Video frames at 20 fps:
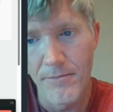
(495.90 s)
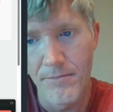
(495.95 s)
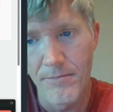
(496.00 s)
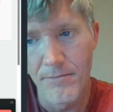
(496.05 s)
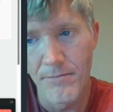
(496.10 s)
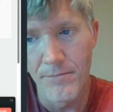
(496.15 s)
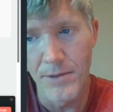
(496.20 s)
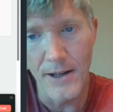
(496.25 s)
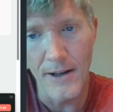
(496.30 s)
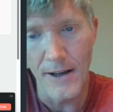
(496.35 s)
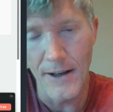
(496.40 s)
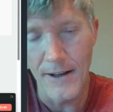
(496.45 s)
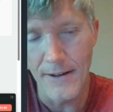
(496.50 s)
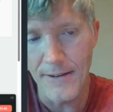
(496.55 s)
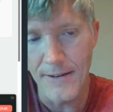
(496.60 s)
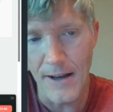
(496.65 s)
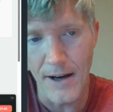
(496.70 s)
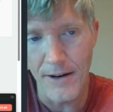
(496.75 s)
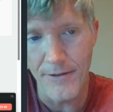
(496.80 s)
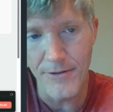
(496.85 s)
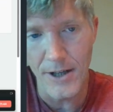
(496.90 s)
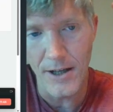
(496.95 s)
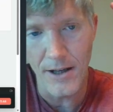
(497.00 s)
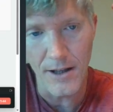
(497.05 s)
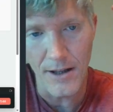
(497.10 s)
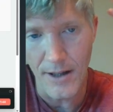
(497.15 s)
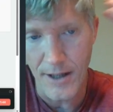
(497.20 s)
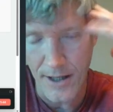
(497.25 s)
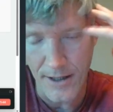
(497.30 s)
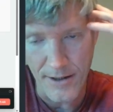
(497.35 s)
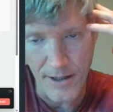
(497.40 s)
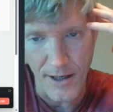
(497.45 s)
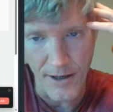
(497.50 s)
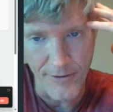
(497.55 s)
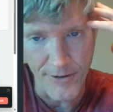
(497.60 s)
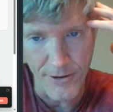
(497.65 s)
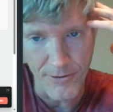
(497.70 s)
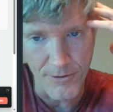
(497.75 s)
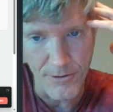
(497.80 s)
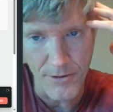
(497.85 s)
because every client that
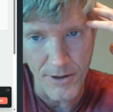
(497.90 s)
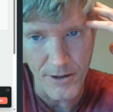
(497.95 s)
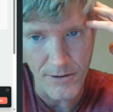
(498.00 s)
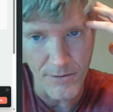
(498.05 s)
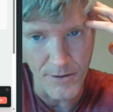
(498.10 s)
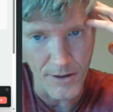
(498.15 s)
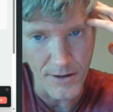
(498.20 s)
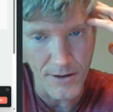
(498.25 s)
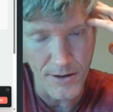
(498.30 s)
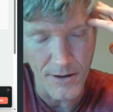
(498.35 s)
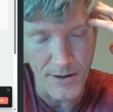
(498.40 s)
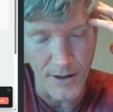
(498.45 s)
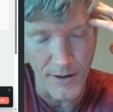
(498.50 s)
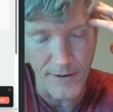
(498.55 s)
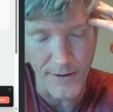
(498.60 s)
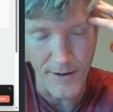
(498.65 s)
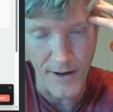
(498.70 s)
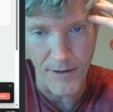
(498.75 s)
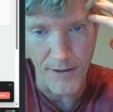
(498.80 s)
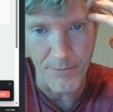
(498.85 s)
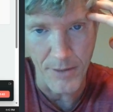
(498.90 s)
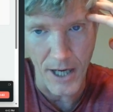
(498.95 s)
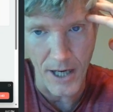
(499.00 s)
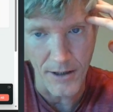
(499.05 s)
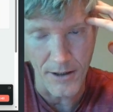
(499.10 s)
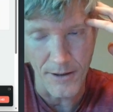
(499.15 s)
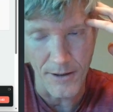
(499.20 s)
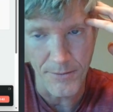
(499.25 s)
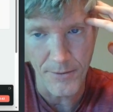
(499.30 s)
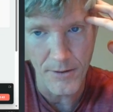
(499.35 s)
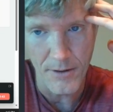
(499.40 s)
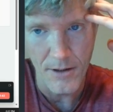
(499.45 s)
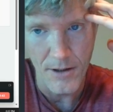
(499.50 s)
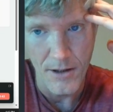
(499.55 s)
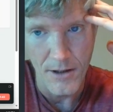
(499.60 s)
I've ever worked with doesn't have backups.